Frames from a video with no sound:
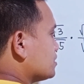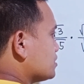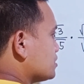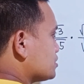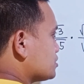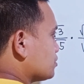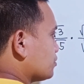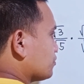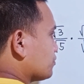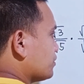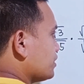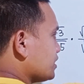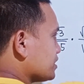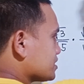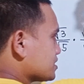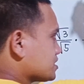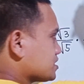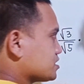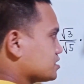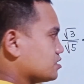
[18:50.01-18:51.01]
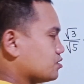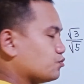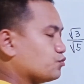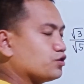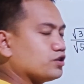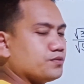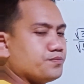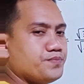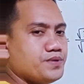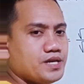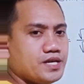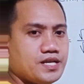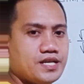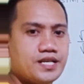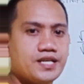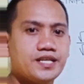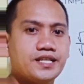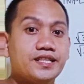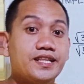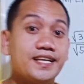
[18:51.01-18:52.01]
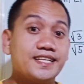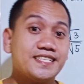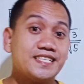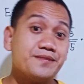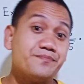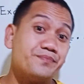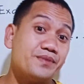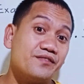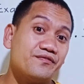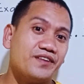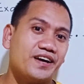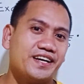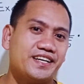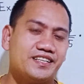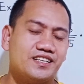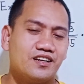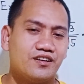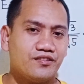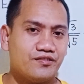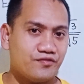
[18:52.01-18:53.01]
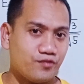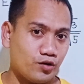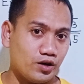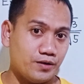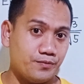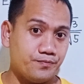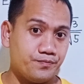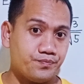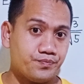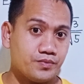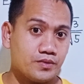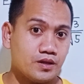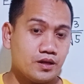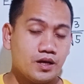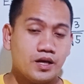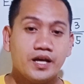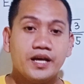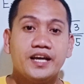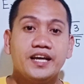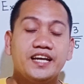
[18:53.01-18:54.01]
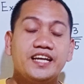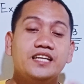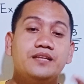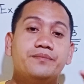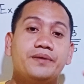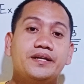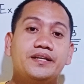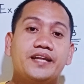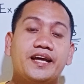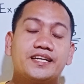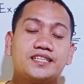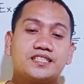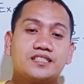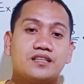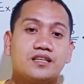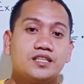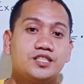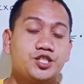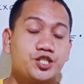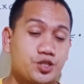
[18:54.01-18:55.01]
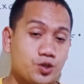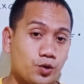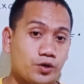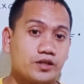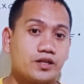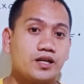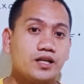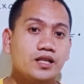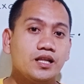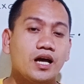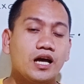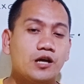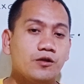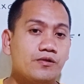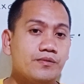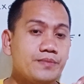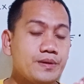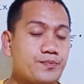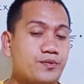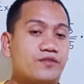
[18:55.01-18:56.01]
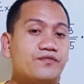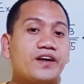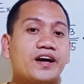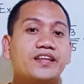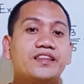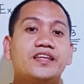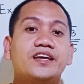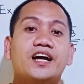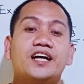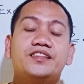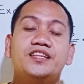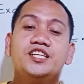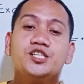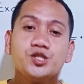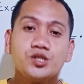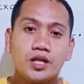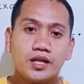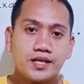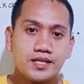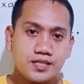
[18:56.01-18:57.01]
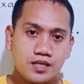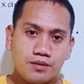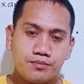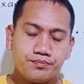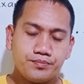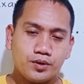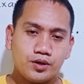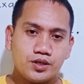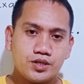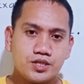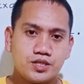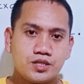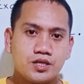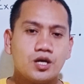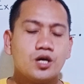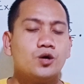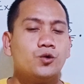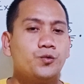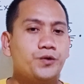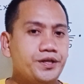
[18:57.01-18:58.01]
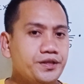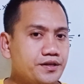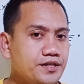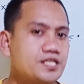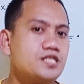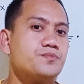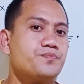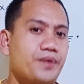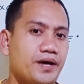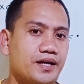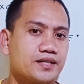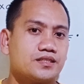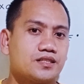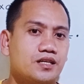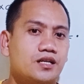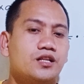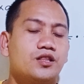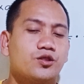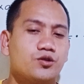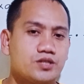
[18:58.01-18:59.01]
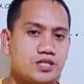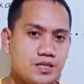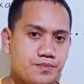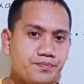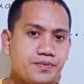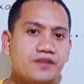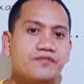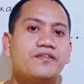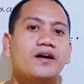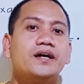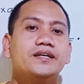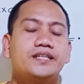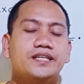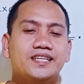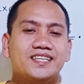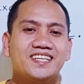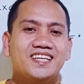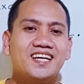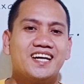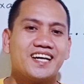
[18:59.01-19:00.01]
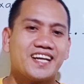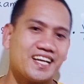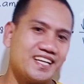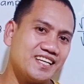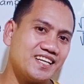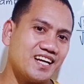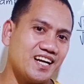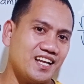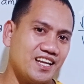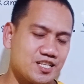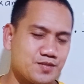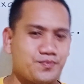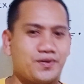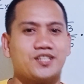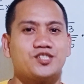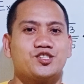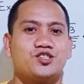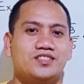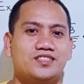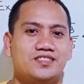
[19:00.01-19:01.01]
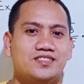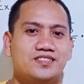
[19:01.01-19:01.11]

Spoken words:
So this would be the simplified form. In my next tutorial, I will be providing additional examples with respect to simplifying radical expression.